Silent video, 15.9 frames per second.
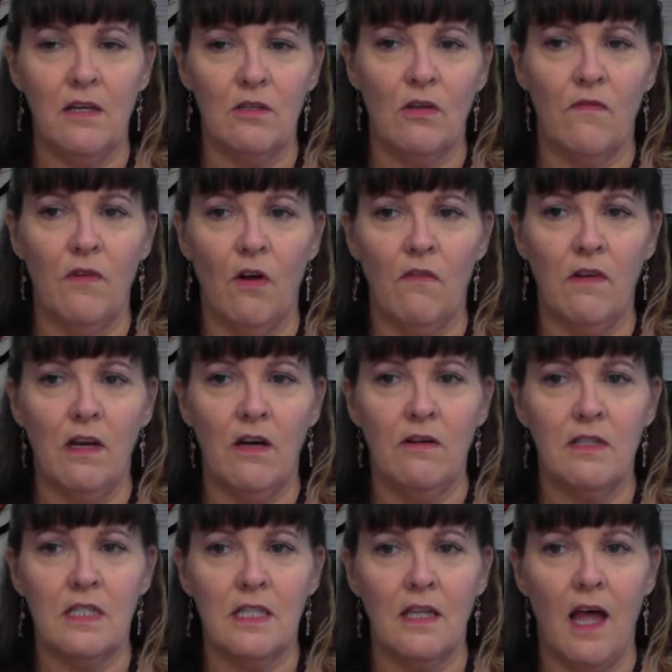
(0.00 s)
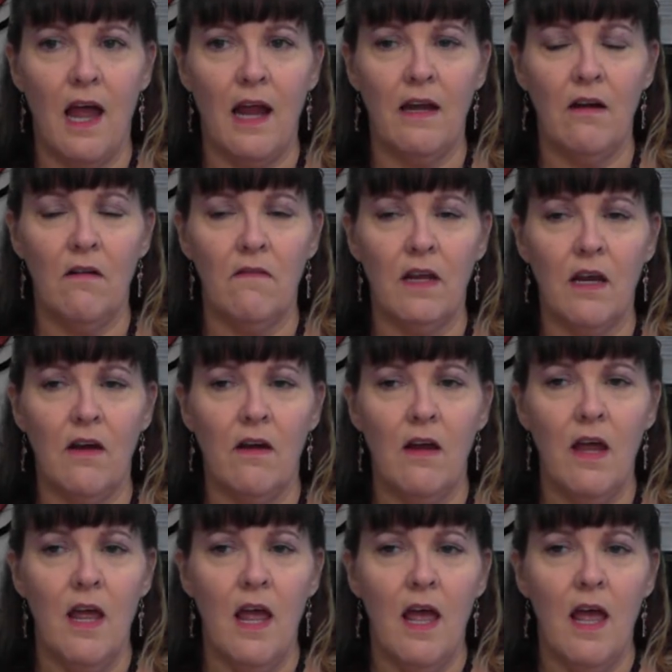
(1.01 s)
So if you're over here, slide it over here.